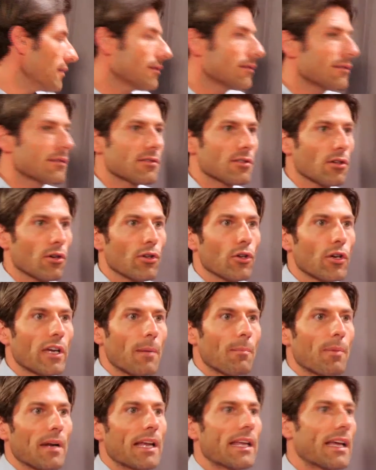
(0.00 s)
so you can
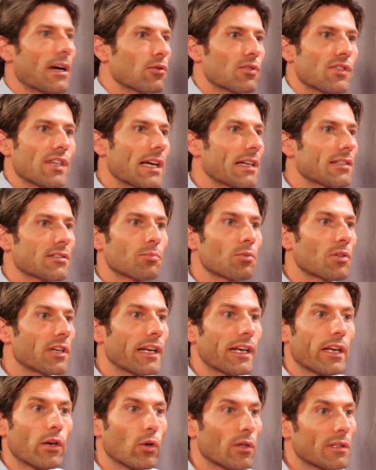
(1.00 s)
play out just
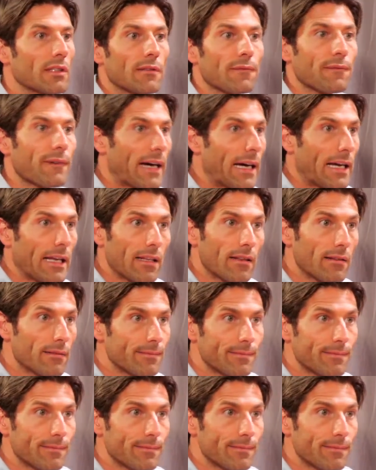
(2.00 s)
pre-recorded file.